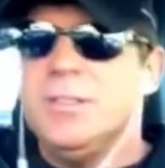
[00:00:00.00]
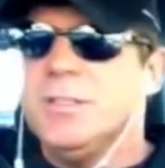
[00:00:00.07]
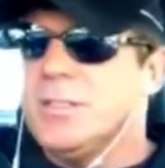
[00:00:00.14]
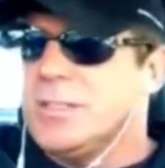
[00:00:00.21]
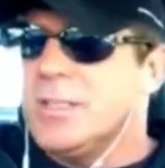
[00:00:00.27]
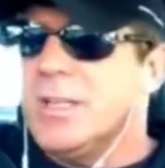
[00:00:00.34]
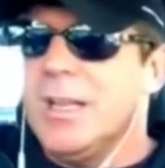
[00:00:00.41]

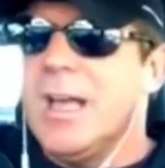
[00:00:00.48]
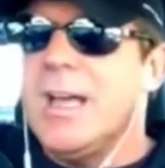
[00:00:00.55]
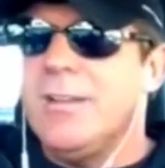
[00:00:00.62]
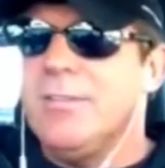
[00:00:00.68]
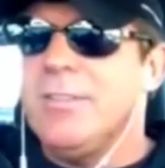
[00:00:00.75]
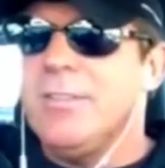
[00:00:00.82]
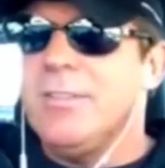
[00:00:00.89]
Just a
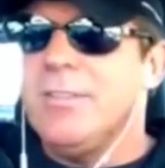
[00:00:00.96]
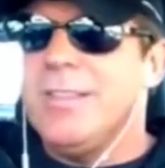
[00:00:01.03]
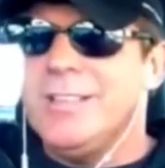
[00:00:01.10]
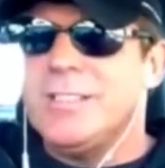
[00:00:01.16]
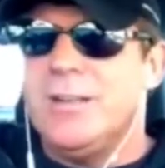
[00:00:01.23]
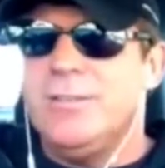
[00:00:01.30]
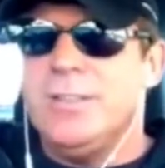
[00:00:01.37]
lot of
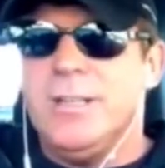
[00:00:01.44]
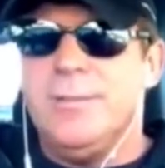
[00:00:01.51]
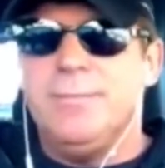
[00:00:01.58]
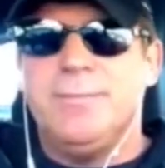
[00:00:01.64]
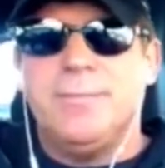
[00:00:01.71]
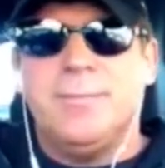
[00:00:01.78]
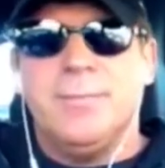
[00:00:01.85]
things that I've
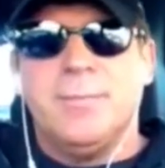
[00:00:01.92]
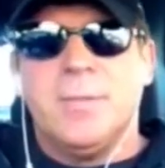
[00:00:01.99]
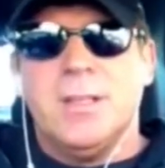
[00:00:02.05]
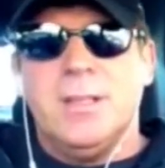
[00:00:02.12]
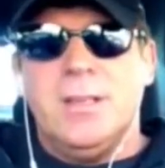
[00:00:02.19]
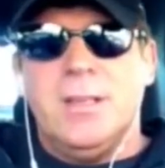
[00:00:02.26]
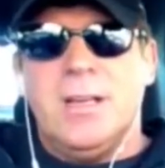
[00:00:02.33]
done.
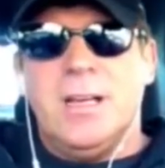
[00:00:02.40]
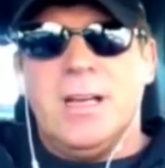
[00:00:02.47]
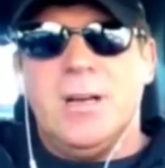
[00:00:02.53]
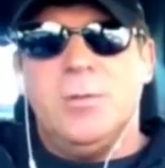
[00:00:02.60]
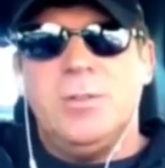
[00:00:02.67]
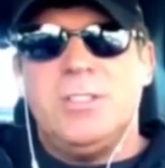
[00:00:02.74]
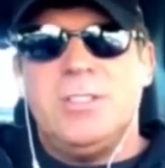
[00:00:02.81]

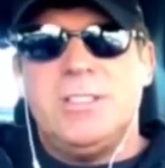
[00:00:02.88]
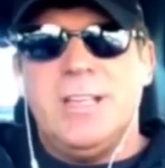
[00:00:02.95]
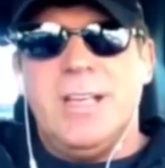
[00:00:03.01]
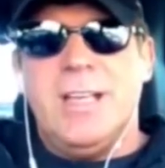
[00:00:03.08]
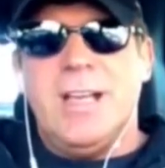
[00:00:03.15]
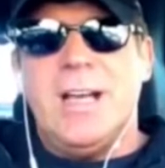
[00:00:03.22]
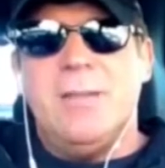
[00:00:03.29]
I would
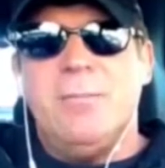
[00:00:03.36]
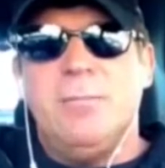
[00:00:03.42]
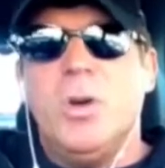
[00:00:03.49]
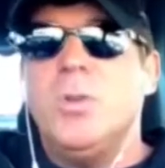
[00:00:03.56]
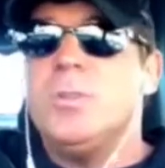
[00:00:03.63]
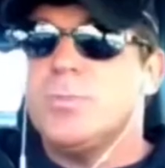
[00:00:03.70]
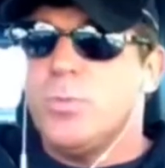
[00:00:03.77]
say I'm
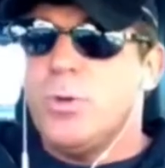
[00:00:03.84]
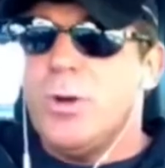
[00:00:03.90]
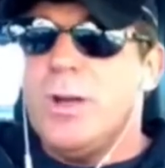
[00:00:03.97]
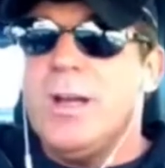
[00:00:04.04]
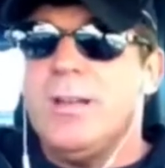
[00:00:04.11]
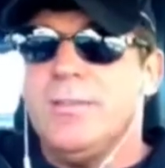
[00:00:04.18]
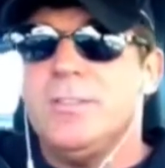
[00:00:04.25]
most
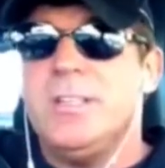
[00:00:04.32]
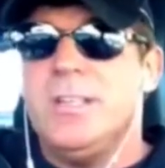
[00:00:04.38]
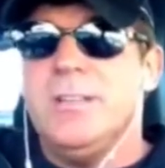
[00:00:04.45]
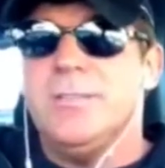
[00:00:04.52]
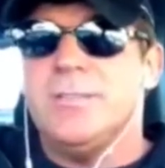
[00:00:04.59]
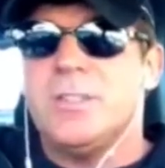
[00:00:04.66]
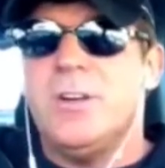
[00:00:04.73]
proud of City
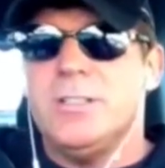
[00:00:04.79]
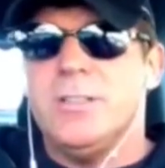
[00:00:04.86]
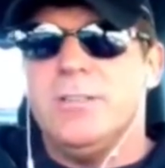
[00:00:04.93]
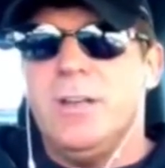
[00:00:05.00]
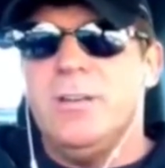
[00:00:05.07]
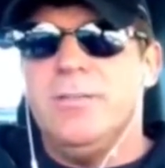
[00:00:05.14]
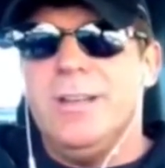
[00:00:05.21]
of Scars
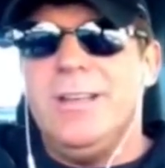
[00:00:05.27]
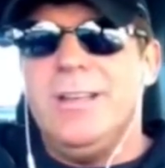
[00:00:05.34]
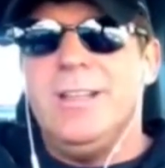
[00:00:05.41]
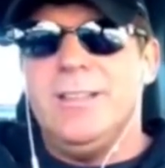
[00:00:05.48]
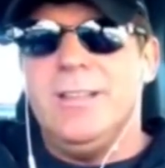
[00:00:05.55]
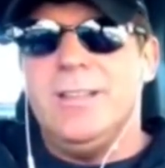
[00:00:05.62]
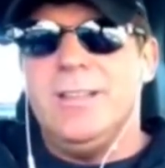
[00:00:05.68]
of
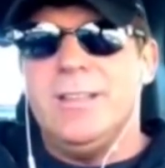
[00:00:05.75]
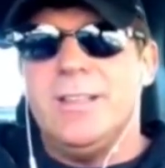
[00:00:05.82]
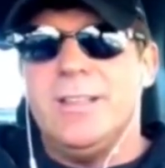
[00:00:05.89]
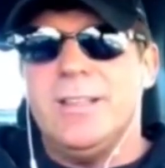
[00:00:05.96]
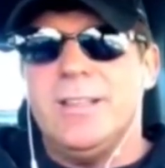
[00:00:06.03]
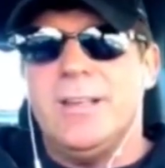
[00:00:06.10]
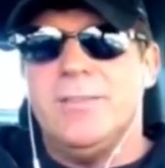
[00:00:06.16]
anything that
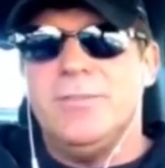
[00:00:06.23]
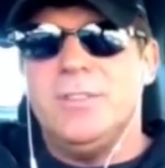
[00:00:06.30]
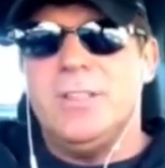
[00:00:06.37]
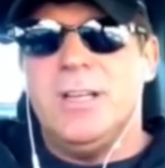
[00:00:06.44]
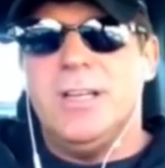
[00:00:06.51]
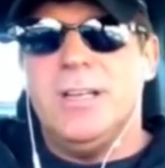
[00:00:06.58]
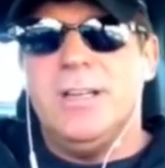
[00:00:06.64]
I've
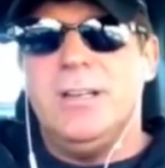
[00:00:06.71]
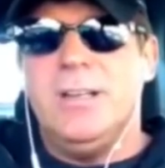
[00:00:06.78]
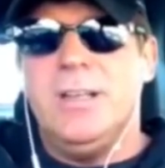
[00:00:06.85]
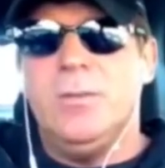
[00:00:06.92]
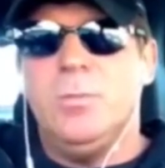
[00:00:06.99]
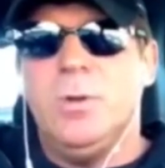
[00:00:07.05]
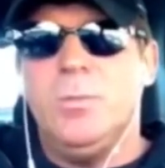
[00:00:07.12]
done.
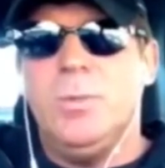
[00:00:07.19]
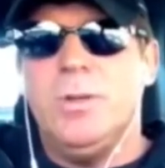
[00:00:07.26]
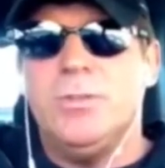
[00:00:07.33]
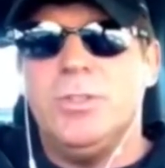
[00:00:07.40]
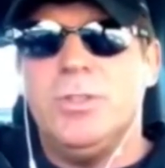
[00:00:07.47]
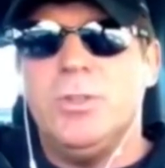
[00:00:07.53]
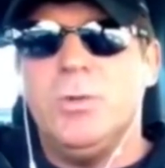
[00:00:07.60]
And when we
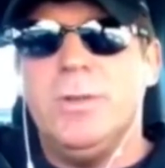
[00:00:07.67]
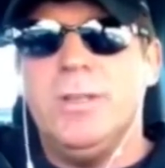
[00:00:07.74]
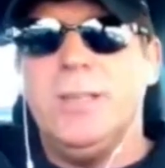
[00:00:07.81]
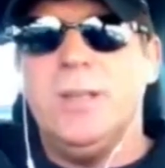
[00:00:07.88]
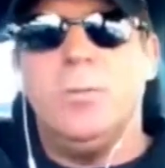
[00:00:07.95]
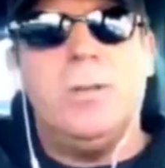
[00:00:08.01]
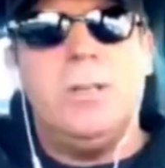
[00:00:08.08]
were doing
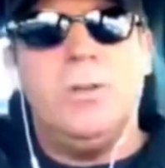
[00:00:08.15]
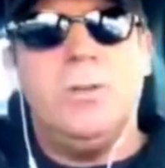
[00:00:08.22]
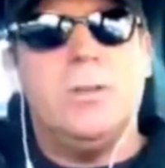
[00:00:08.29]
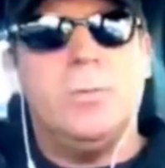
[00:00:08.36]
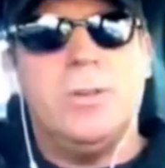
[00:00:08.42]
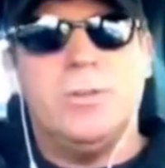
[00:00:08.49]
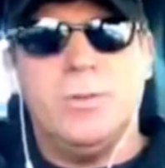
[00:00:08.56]
it, we knew
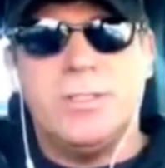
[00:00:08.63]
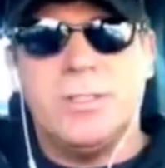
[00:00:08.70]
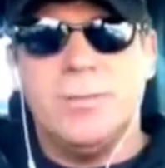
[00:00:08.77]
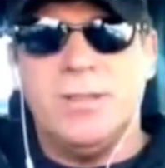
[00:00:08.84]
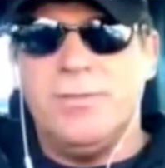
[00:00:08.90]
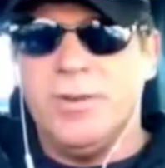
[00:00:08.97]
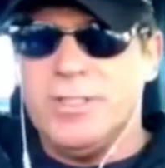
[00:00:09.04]
that we were doing
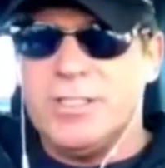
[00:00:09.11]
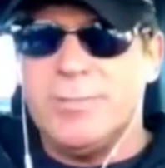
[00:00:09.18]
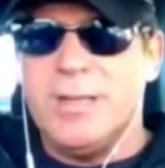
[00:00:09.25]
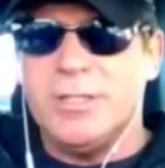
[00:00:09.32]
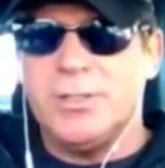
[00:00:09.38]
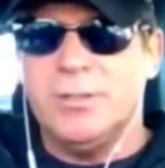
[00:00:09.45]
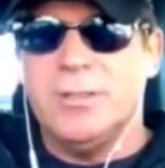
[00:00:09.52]
something
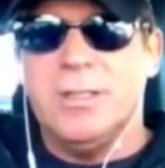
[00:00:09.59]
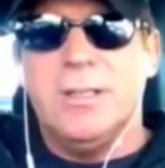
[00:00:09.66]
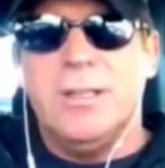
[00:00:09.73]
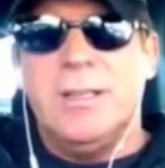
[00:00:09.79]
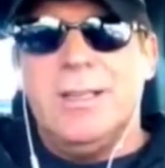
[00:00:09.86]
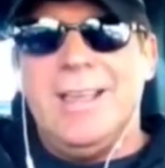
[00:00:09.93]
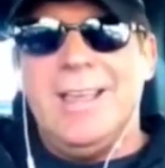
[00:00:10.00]
very
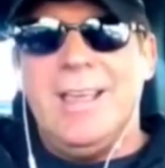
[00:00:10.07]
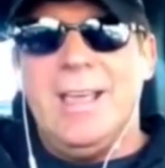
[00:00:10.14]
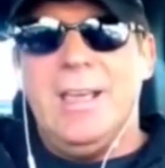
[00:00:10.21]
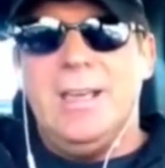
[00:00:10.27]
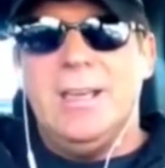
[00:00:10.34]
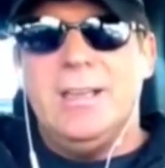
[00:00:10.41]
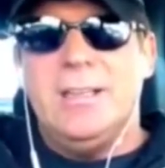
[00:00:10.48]
special.
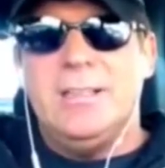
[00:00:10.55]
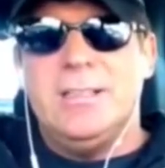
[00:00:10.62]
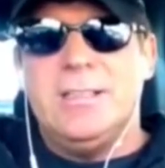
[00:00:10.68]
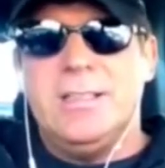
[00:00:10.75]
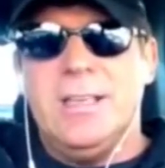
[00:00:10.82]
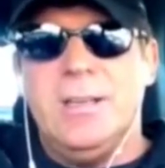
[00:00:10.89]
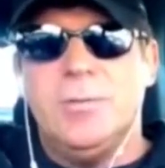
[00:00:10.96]

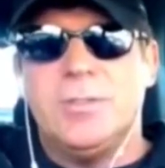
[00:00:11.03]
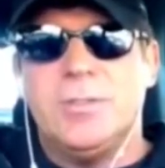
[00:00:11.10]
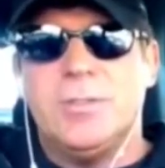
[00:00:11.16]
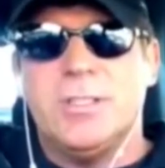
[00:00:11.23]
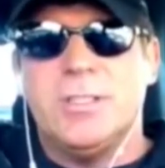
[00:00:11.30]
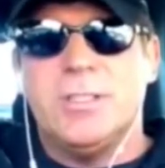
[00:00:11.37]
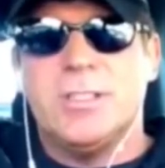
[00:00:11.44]
And
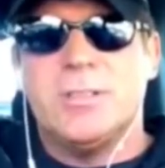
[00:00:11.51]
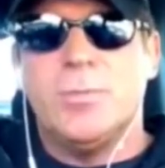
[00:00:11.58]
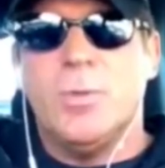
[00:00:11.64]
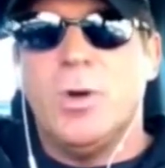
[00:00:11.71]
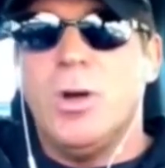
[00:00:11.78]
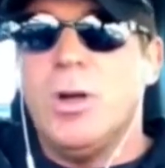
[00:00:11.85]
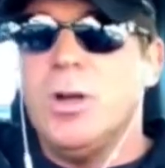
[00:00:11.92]
it was a
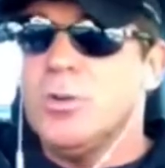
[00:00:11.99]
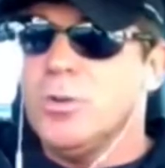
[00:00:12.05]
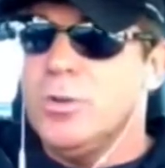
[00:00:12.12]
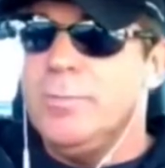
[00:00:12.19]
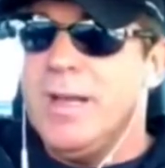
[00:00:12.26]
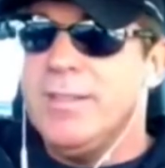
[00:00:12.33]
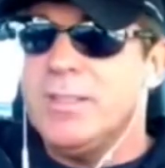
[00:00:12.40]
small
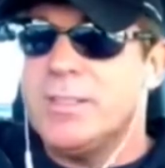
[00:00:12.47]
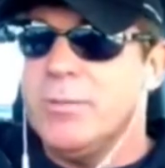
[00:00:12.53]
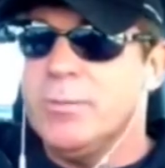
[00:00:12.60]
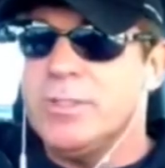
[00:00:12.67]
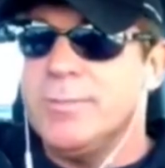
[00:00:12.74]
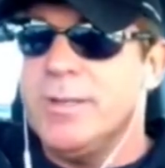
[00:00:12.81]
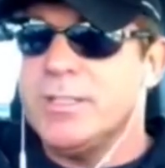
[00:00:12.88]
group. Bad the
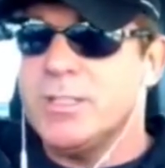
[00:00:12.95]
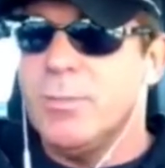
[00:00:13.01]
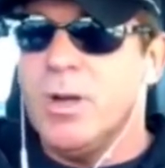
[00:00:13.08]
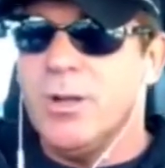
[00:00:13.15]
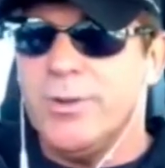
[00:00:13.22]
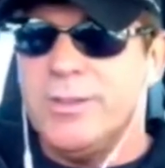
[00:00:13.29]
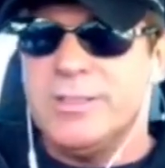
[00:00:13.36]
Sun was
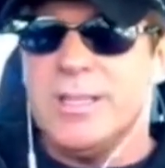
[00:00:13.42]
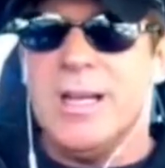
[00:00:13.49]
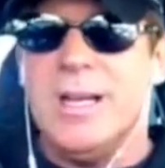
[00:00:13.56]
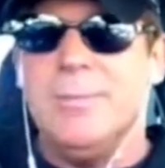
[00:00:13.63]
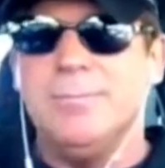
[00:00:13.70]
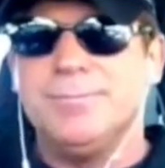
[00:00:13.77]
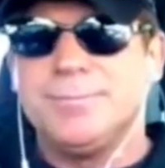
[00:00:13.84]
much smaller
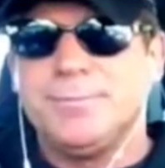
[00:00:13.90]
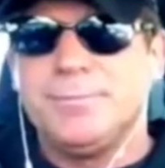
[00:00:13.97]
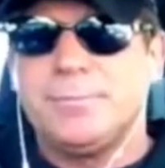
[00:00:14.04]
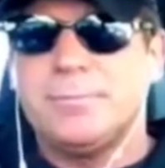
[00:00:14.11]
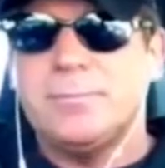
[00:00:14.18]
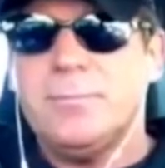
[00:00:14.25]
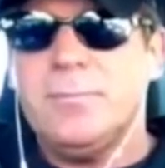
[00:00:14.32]
at the time.